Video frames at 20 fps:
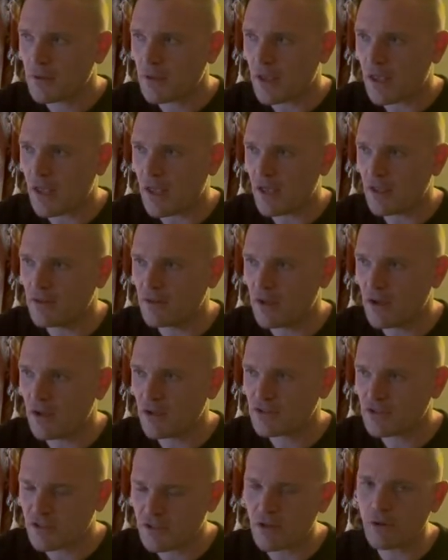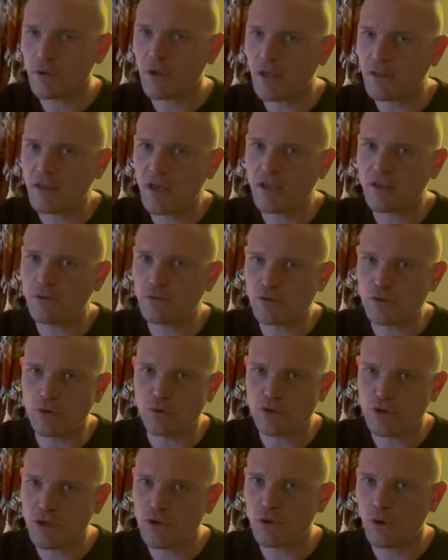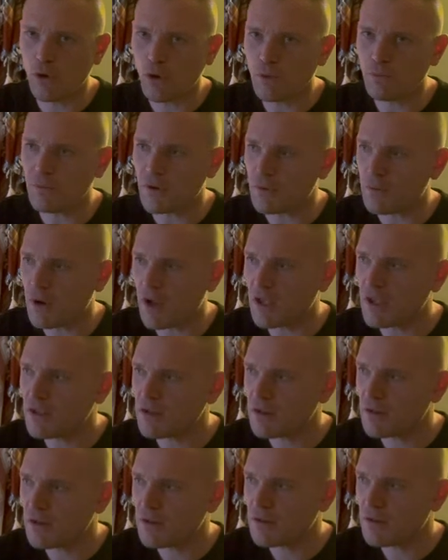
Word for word: And uh, she said, okay, thank you. So she called me, right?